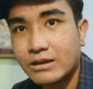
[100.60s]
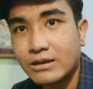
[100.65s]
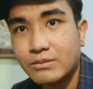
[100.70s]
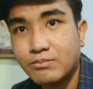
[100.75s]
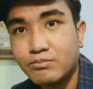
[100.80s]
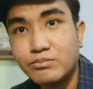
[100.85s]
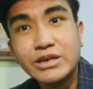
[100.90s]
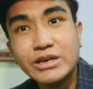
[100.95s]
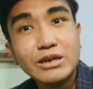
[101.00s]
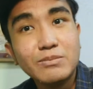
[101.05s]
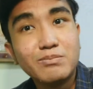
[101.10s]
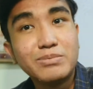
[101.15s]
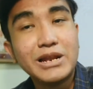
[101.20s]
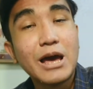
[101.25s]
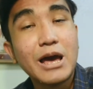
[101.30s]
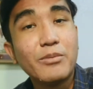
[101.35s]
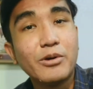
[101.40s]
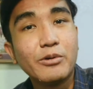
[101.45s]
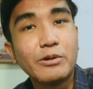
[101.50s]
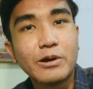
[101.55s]
me
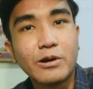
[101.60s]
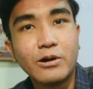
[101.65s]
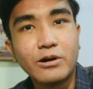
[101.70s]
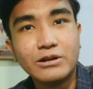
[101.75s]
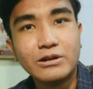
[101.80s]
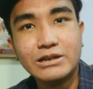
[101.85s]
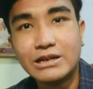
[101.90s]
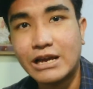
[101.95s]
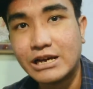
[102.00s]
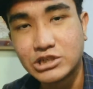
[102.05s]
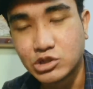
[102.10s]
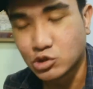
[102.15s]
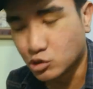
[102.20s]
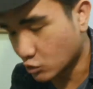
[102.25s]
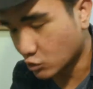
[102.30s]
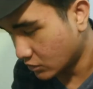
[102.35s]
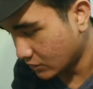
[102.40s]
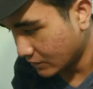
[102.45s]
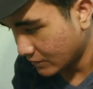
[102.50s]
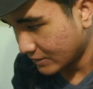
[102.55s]
blabbering on as
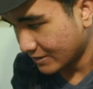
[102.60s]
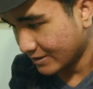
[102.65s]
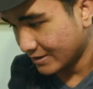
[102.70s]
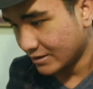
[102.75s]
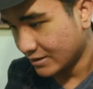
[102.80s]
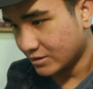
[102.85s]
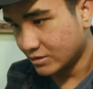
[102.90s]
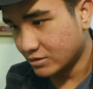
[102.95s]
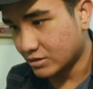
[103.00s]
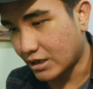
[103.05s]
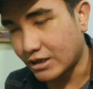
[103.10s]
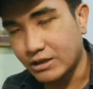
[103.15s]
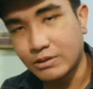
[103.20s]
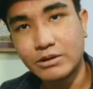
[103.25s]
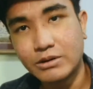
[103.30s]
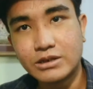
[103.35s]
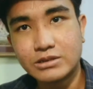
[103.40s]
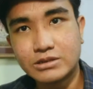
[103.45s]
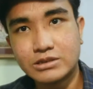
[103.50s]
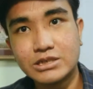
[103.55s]
usual. So
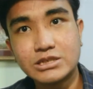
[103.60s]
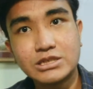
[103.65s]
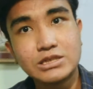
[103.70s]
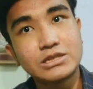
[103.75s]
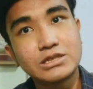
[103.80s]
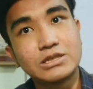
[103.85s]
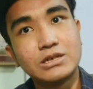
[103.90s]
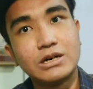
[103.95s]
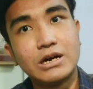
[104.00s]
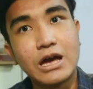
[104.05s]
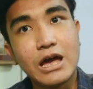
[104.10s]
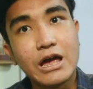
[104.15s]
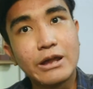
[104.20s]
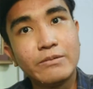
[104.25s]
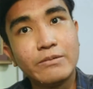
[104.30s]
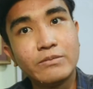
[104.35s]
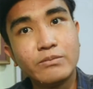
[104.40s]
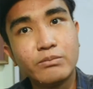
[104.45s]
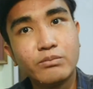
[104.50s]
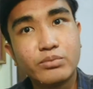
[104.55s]
anyway, this is the
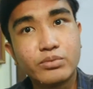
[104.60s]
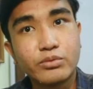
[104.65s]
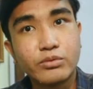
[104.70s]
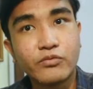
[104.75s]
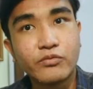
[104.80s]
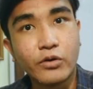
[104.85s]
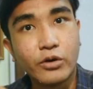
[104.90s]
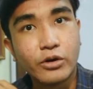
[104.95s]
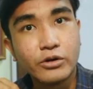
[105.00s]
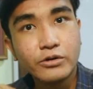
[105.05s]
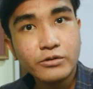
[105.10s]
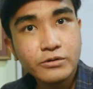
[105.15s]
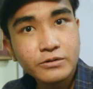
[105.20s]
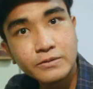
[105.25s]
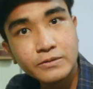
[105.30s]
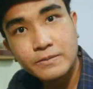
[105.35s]
end photo.